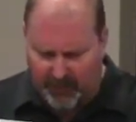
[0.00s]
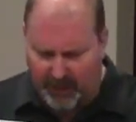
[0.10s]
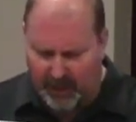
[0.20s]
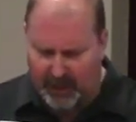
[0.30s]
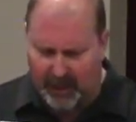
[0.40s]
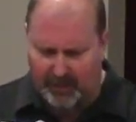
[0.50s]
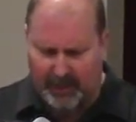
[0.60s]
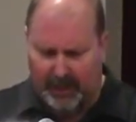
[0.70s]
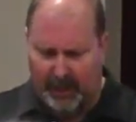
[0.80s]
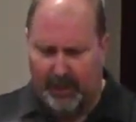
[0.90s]
Um,
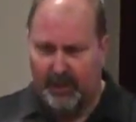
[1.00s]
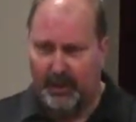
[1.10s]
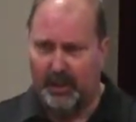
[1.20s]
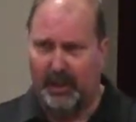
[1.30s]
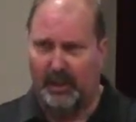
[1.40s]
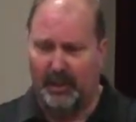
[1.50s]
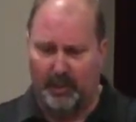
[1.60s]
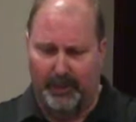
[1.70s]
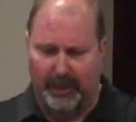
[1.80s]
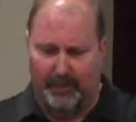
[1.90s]
just a little
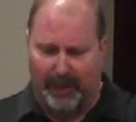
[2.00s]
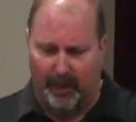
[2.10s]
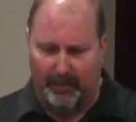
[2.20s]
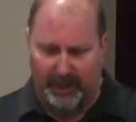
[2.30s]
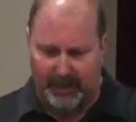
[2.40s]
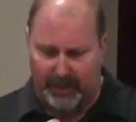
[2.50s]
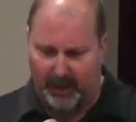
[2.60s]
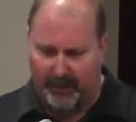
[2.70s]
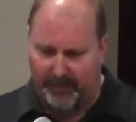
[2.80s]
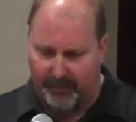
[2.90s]
bit about
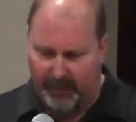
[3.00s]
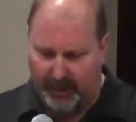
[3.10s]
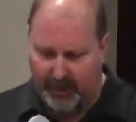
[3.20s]
myself.